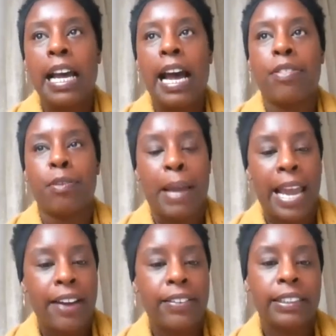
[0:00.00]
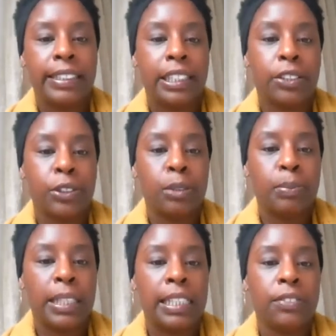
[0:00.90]
And the parenting group
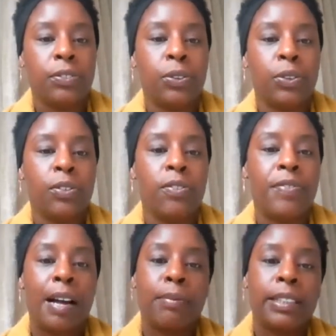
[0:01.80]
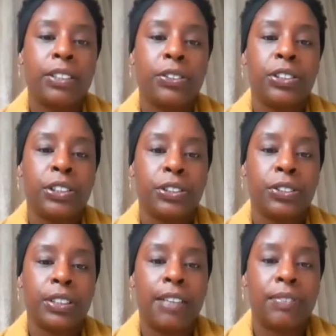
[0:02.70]
is for families whose
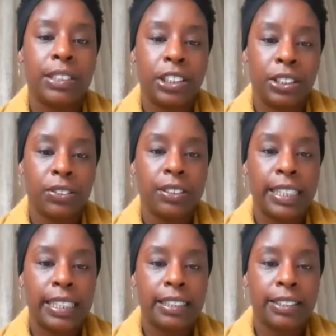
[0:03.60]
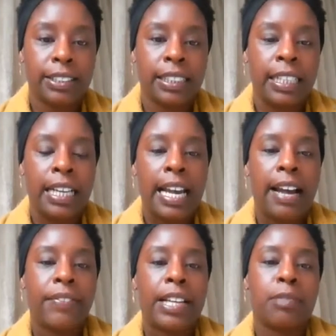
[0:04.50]
children have additional needs.
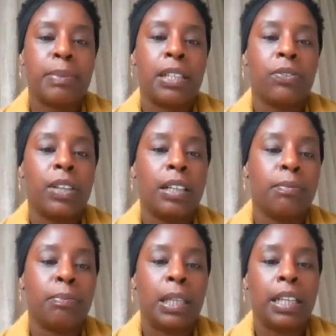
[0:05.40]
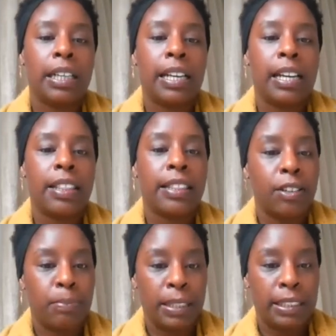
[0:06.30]
And that's being run by a
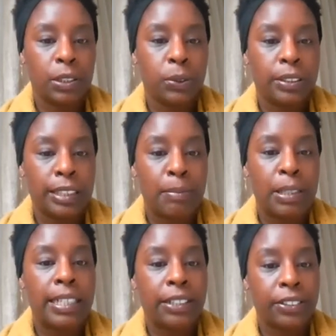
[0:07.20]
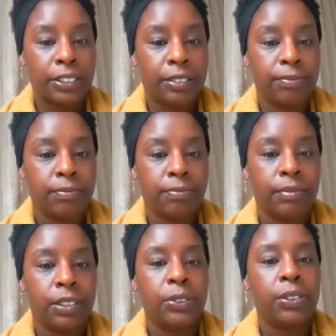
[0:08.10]
therapist called Samia Nelson,
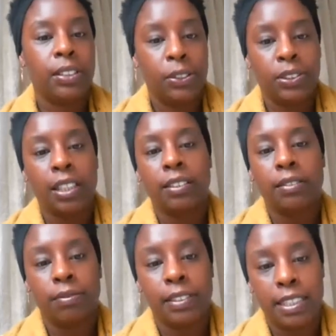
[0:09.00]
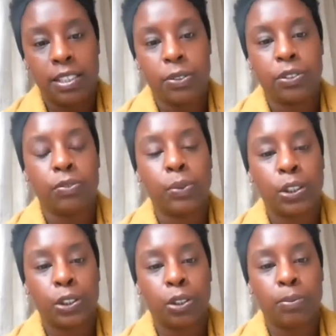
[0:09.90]
who's, who's done these sorts of
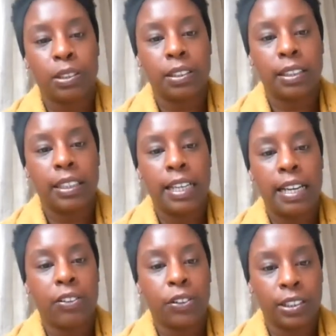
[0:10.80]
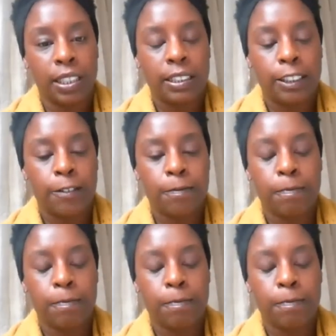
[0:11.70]
workshops across London.